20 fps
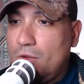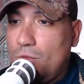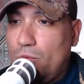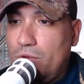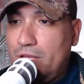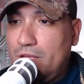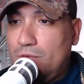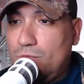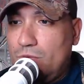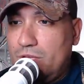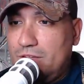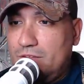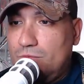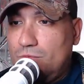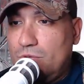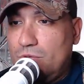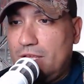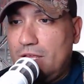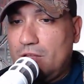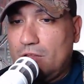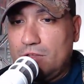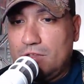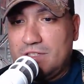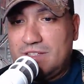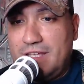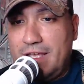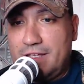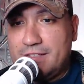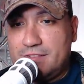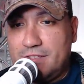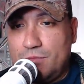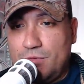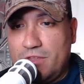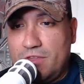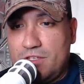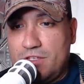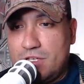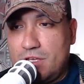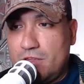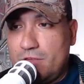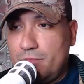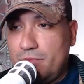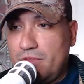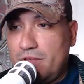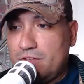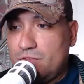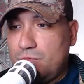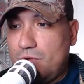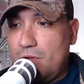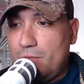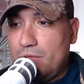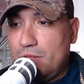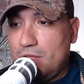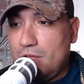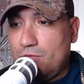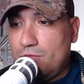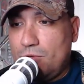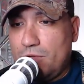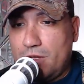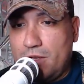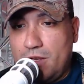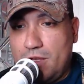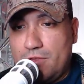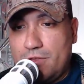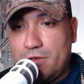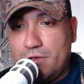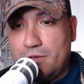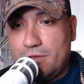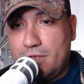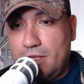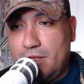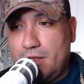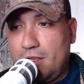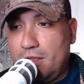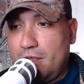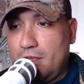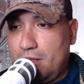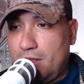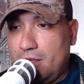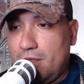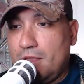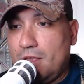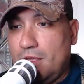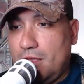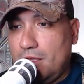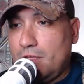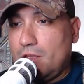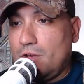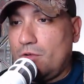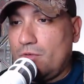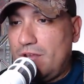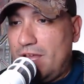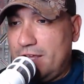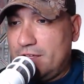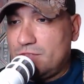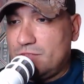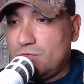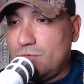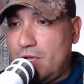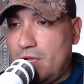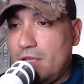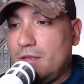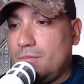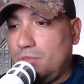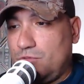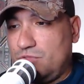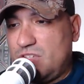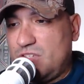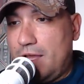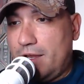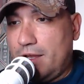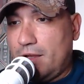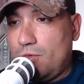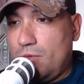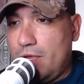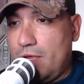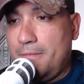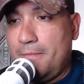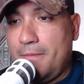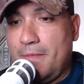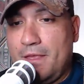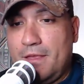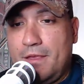we get a little testy with each other, but that's why we love one another in a nice way, plutonic way.